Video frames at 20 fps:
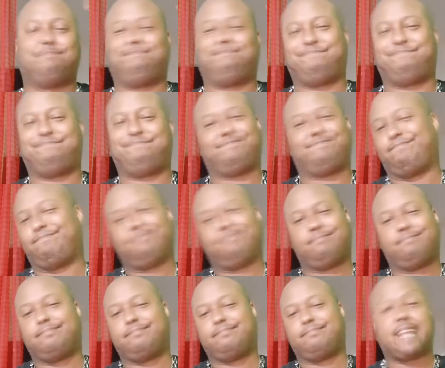but
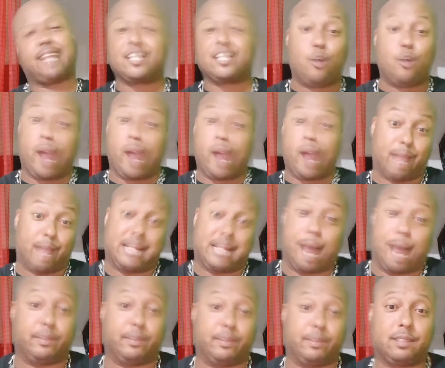there's no way
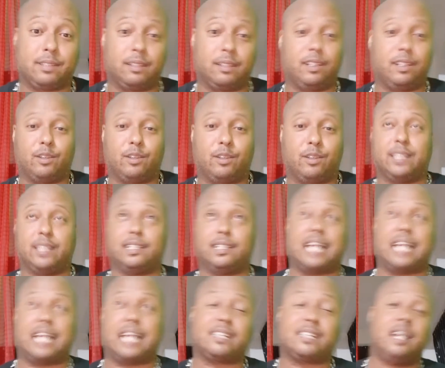I'm stopping. So,
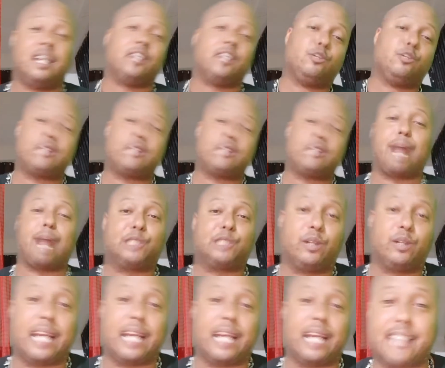that's, you
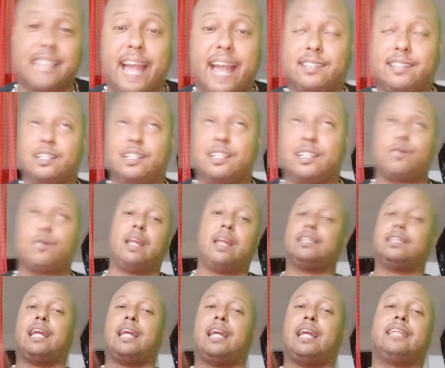stop short, that's an accident.
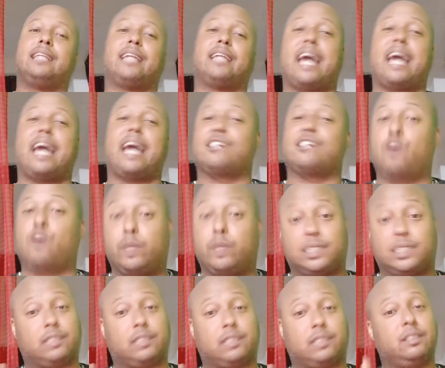So I let the gas
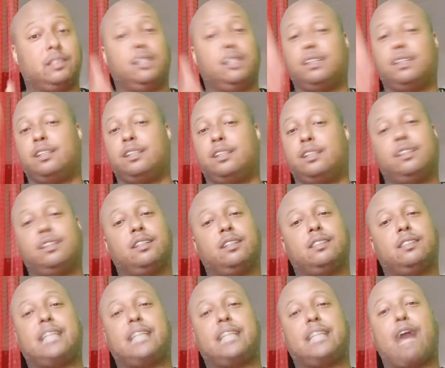go and just
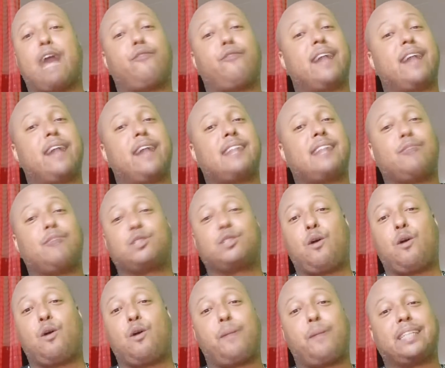see how fast I was
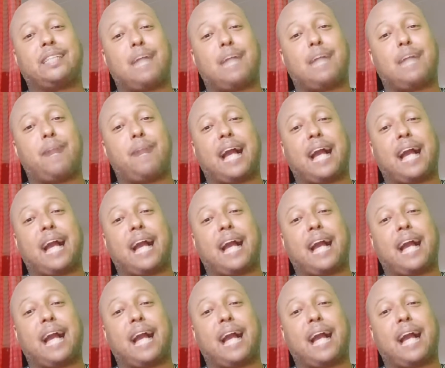going by the time I